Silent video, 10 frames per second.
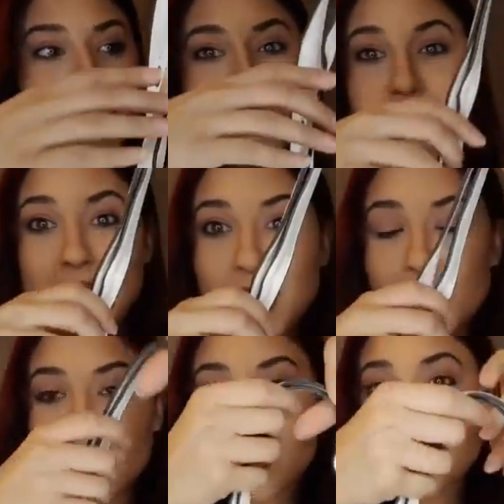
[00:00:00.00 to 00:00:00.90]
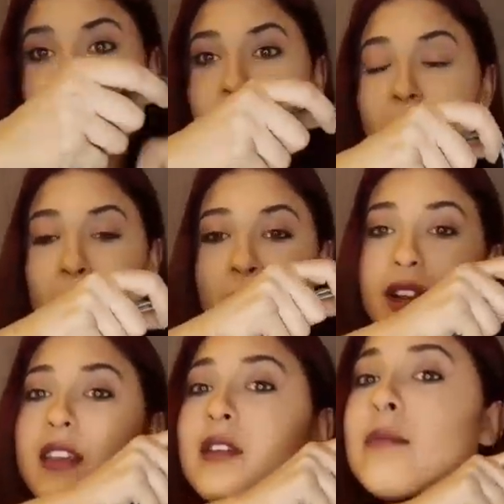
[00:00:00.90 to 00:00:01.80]
And it's not even just like a
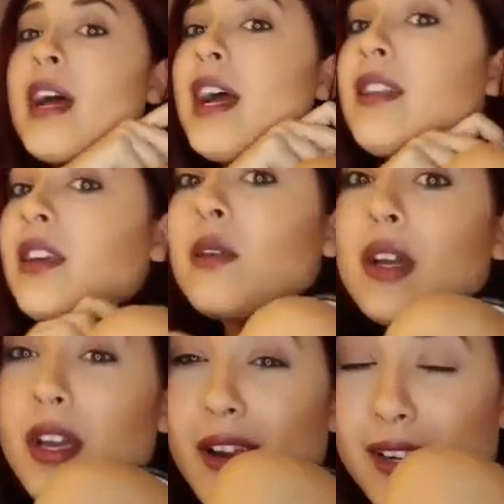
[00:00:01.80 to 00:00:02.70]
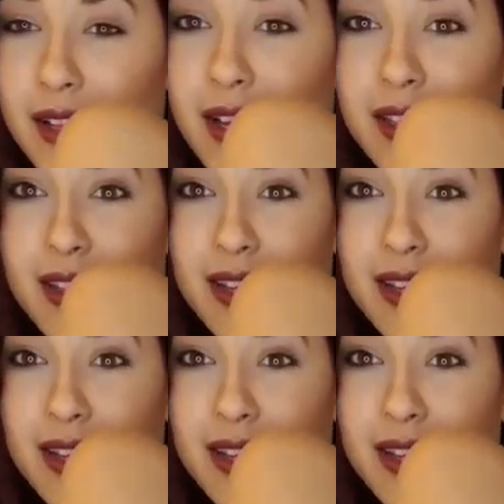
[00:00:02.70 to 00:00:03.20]
regular bag that you can carry like